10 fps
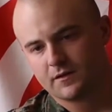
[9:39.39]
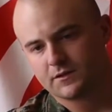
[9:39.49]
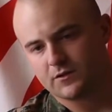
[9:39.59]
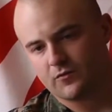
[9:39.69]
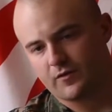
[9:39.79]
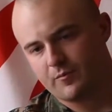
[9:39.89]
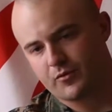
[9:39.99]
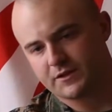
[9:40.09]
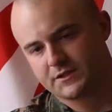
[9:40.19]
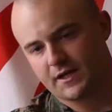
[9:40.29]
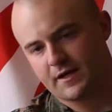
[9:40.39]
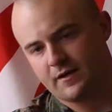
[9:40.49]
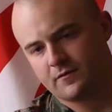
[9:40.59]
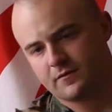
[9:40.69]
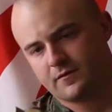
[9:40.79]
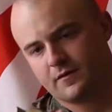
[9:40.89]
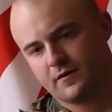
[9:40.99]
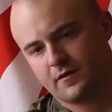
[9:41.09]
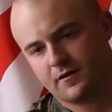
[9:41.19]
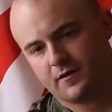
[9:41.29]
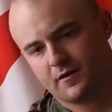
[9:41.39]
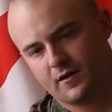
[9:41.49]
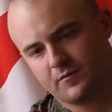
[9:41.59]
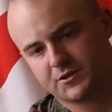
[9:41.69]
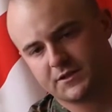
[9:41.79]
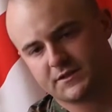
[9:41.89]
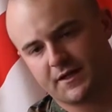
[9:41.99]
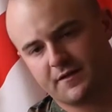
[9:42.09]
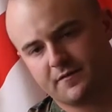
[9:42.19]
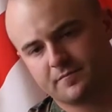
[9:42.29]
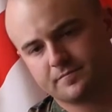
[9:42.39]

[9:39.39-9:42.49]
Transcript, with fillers: So if I press that out, I'm just going to tighten it.